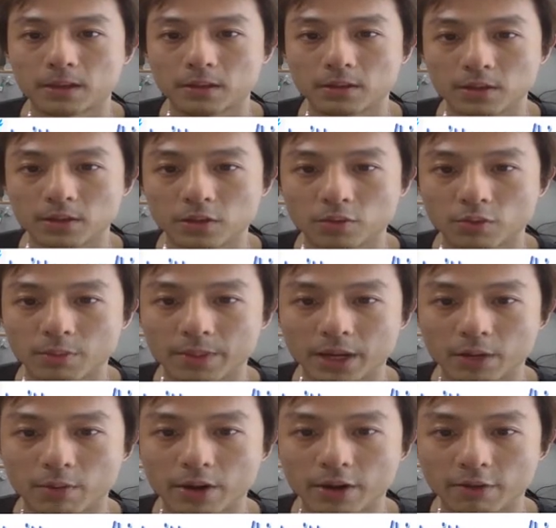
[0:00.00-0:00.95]
you will make
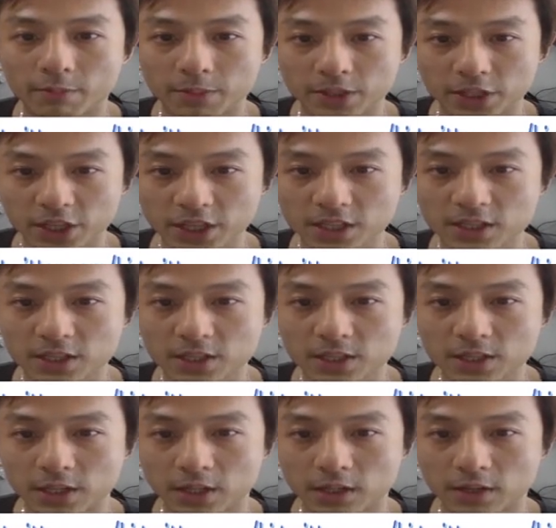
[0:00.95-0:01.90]
a one-off purchase
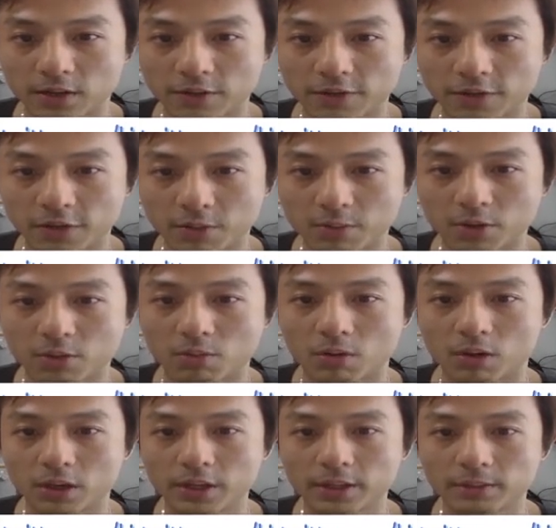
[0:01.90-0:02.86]
from your
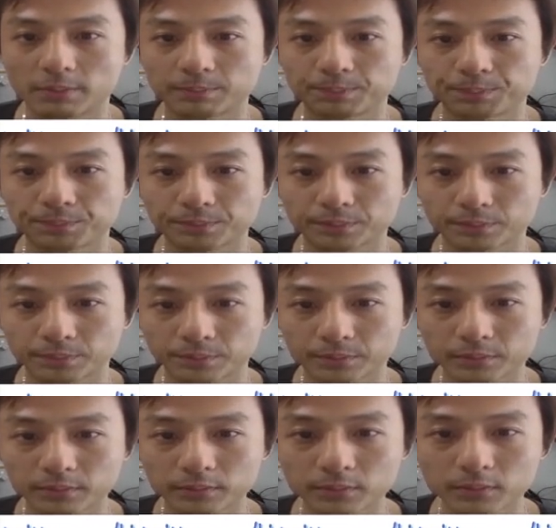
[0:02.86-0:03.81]
wallet,
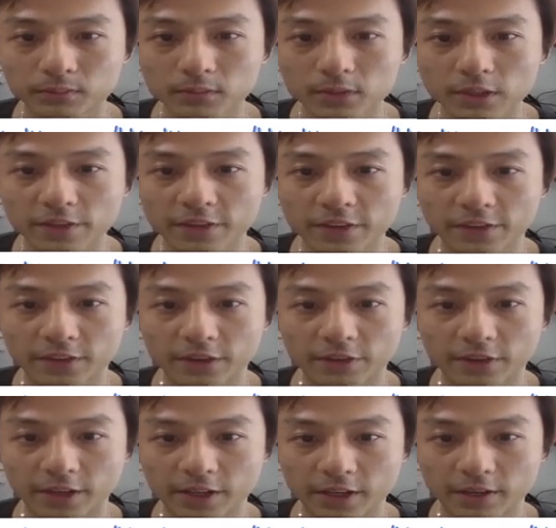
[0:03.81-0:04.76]
50
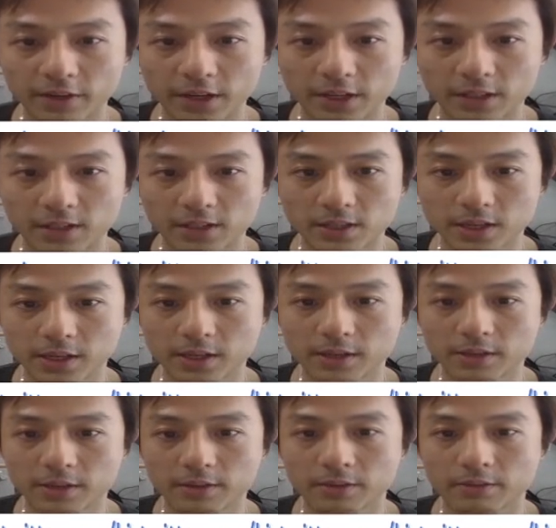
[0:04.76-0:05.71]
ringgit, let's say,
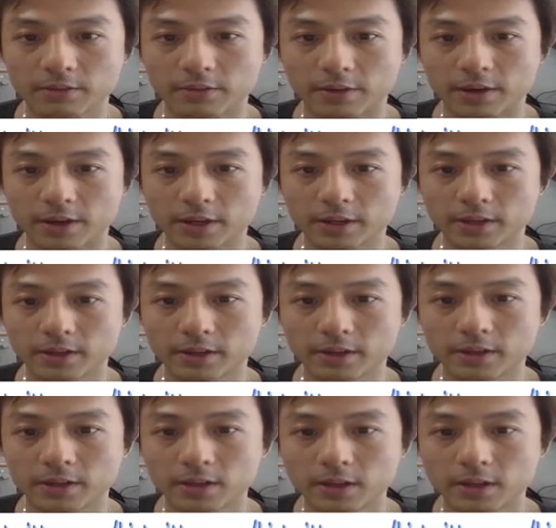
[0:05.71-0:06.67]
right?
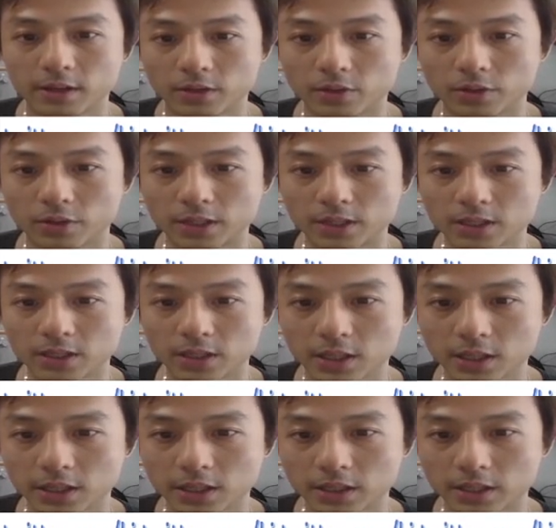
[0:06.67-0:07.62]
You can see
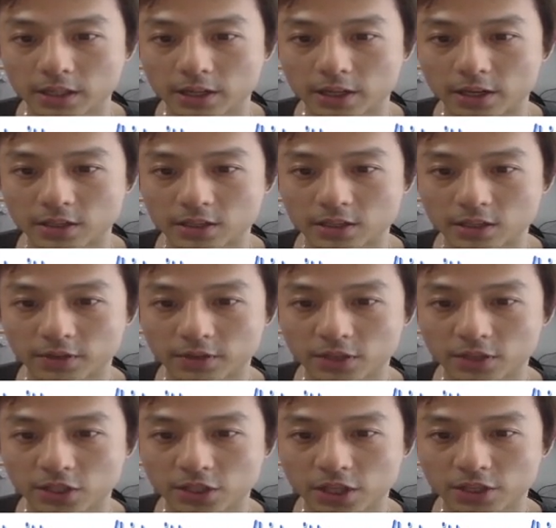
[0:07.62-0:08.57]
here that there is a
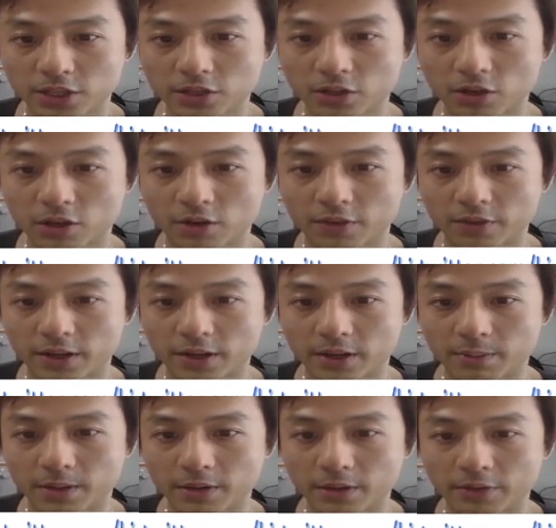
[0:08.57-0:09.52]
service charge of
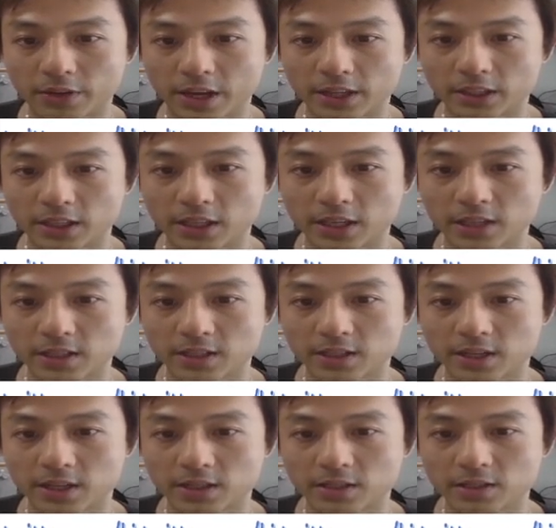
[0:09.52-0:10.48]
about 98
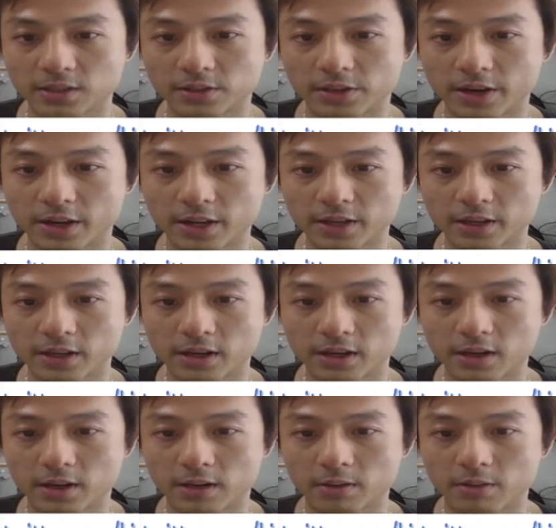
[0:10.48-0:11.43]
cents, right?
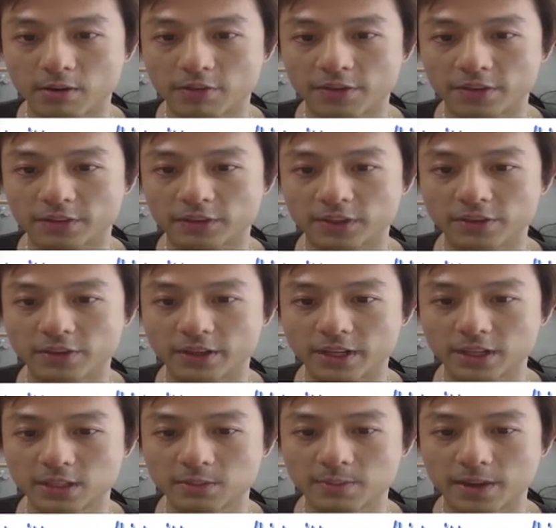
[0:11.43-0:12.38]
Or 50
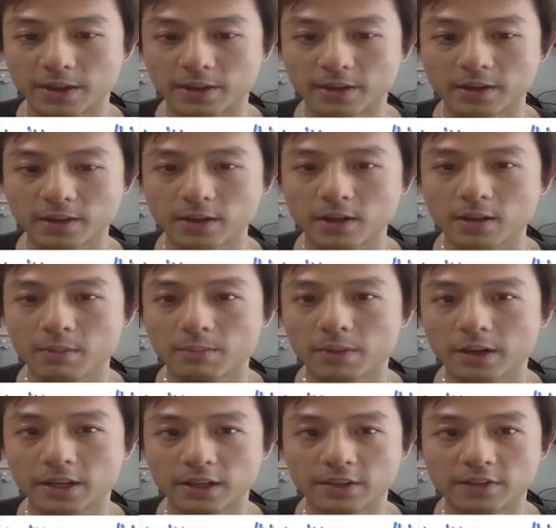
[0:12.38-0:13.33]
ringgit spent.
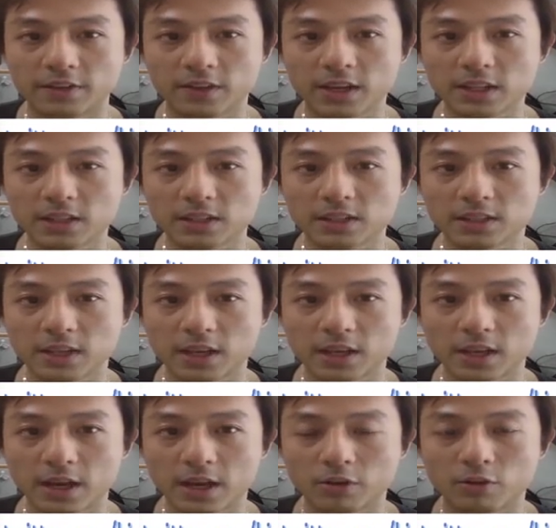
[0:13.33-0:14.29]
But if let's
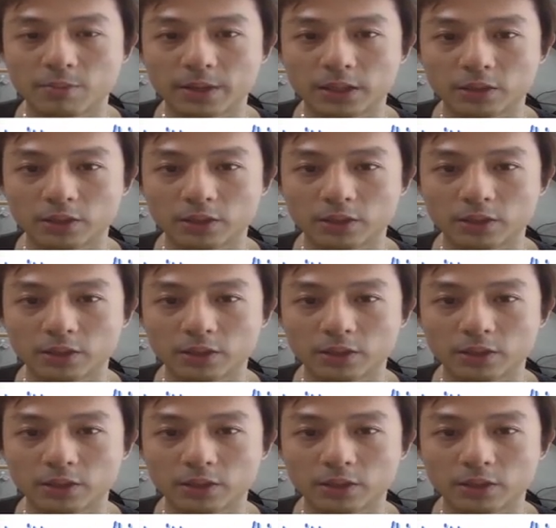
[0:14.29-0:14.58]
say I go back to